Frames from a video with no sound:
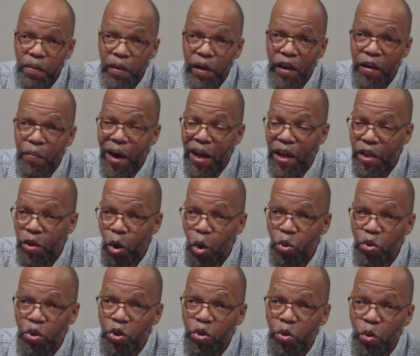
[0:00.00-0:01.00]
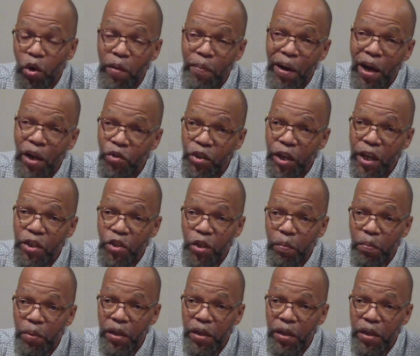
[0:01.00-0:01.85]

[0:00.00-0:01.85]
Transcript: Everybody knows the story about Jacob.